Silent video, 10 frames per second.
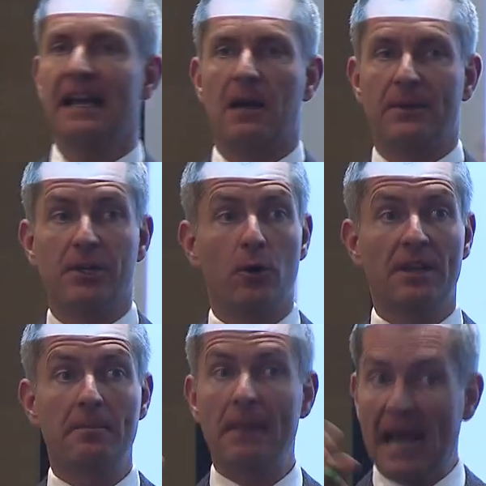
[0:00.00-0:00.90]
and we know
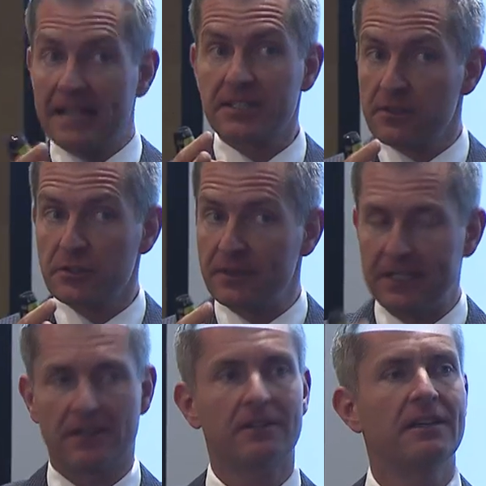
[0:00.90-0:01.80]
the mass of the
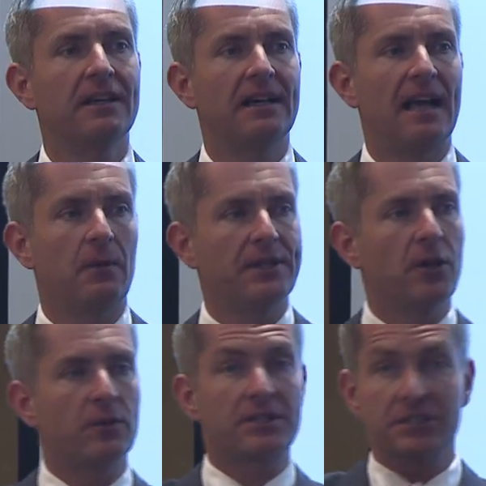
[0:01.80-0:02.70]
sphere, and we
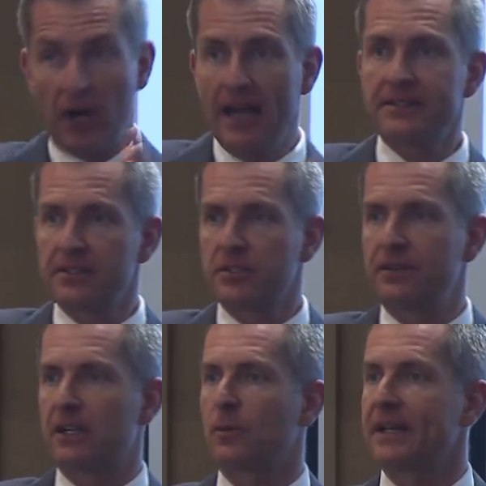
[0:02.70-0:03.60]
know the size of the
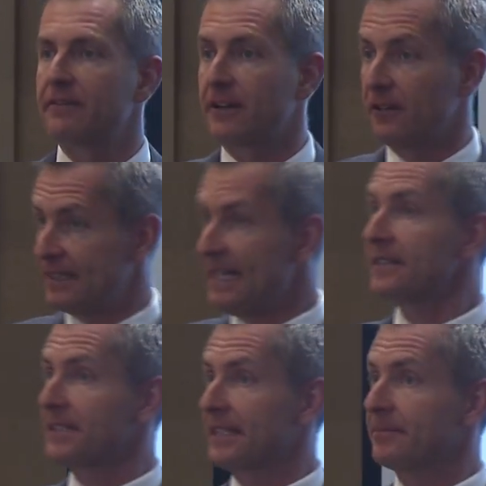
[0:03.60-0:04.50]
sphere, we can figure out the
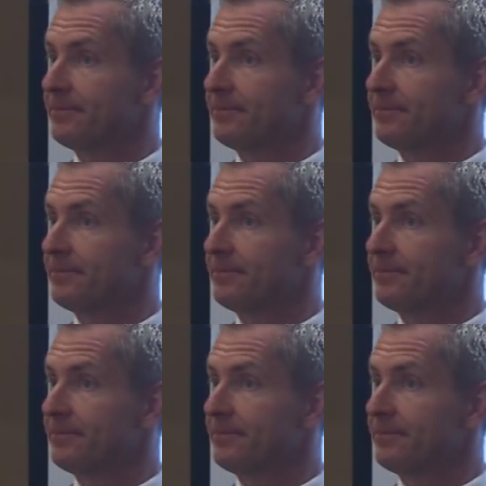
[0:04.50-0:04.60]
density